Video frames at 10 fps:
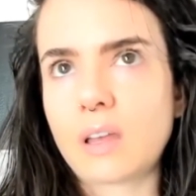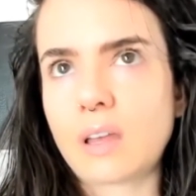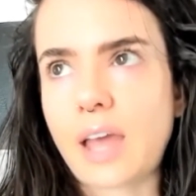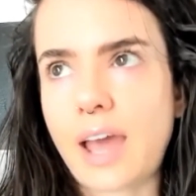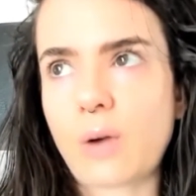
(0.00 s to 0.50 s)

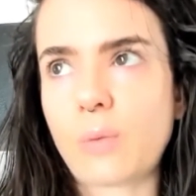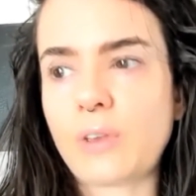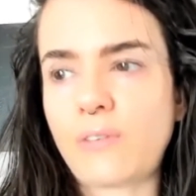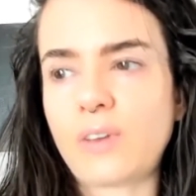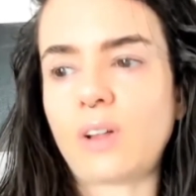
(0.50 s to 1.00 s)
how
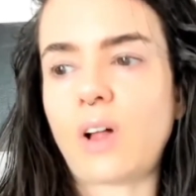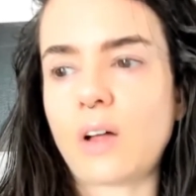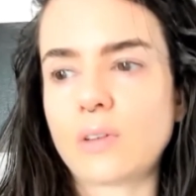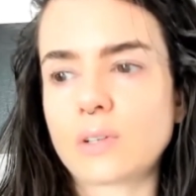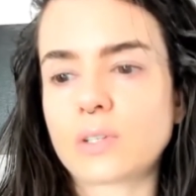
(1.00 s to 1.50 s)
we feel
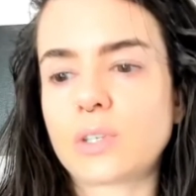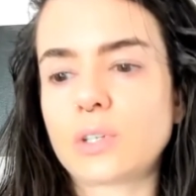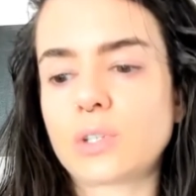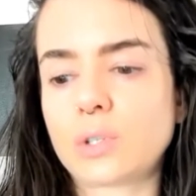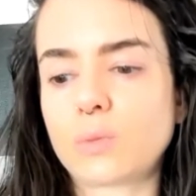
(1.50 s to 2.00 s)
others
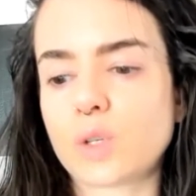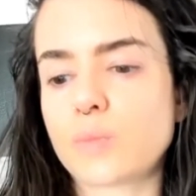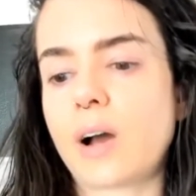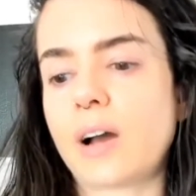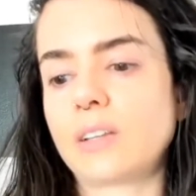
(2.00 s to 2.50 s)
should
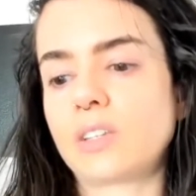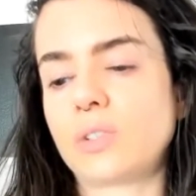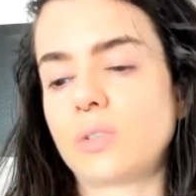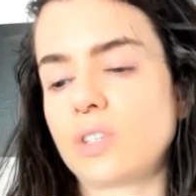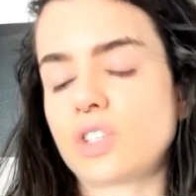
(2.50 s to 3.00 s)
respond
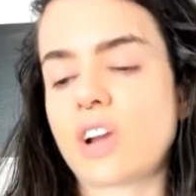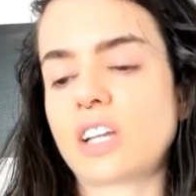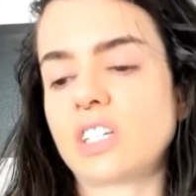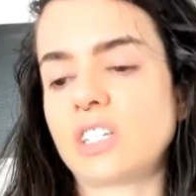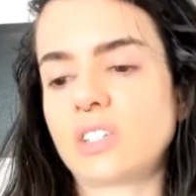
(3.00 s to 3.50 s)
to these
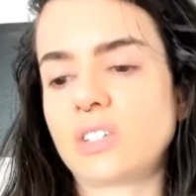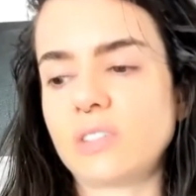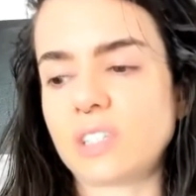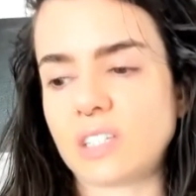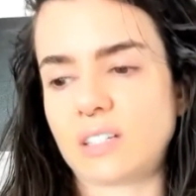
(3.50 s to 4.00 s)
tragedies, to
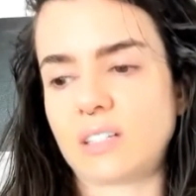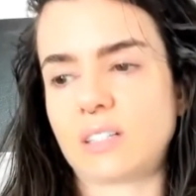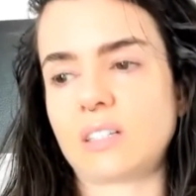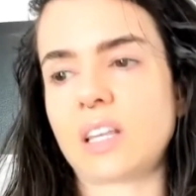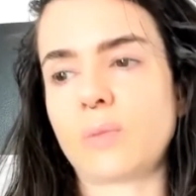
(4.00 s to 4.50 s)
these
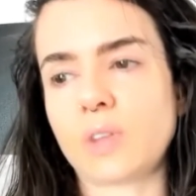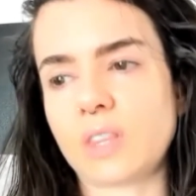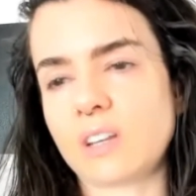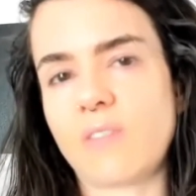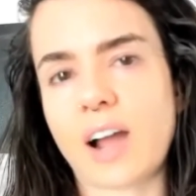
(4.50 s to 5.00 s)
instances, and we
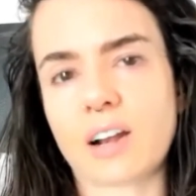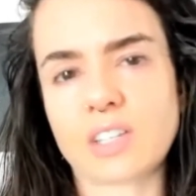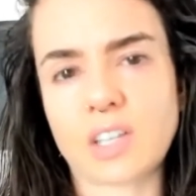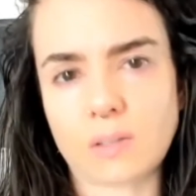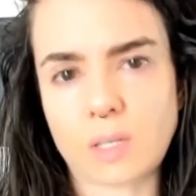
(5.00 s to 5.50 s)
then divide
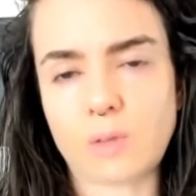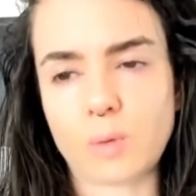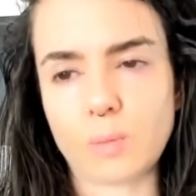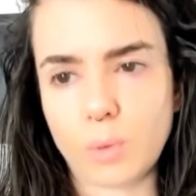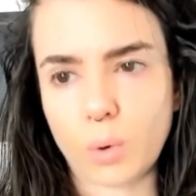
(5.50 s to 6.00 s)
ourselves
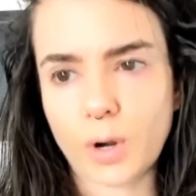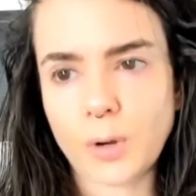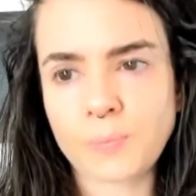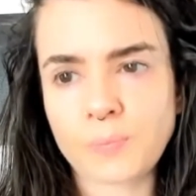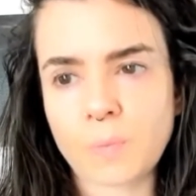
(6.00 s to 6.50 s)
even
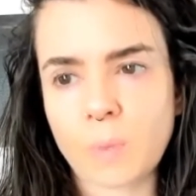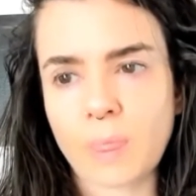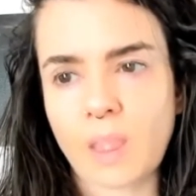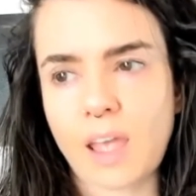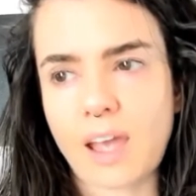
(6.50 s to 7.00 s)
more,
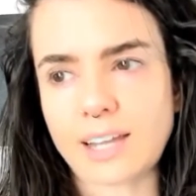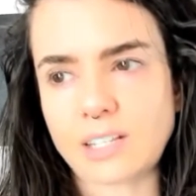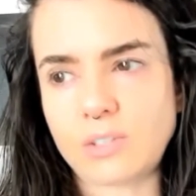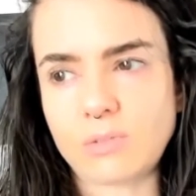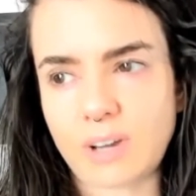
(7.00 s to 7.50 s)
I
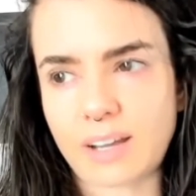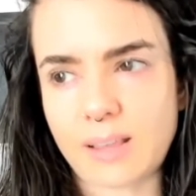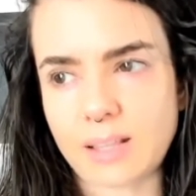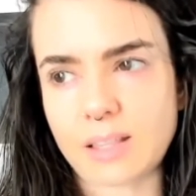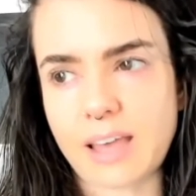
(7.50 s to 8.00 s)
do not
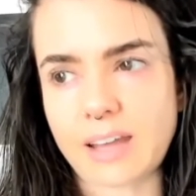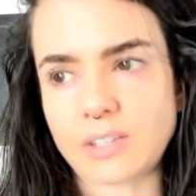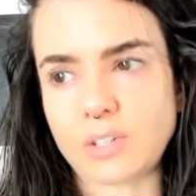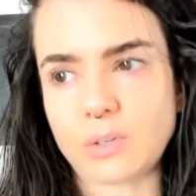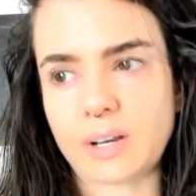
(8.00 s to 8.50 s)
think that that
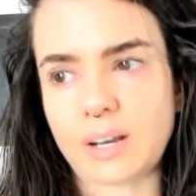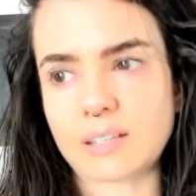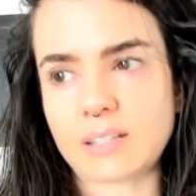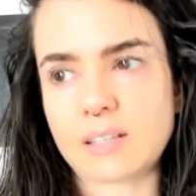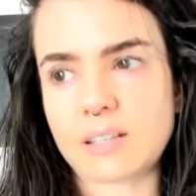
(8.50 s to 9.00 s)
is doing
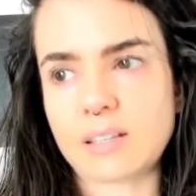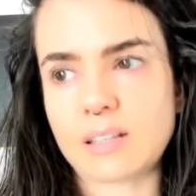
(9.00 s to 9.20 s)
us